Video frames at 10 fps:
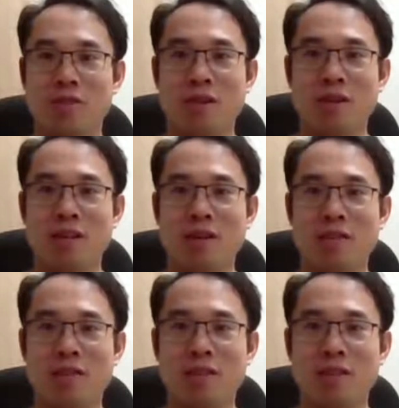right
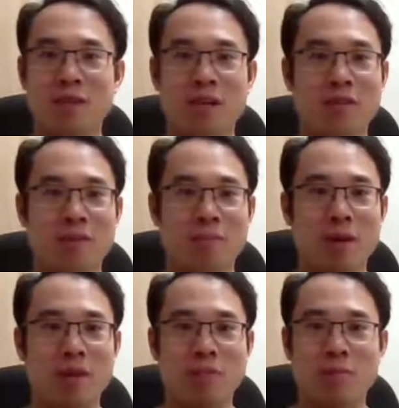now the ringing of the
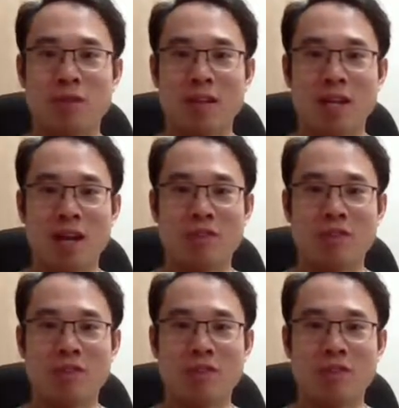bell is pretty loud.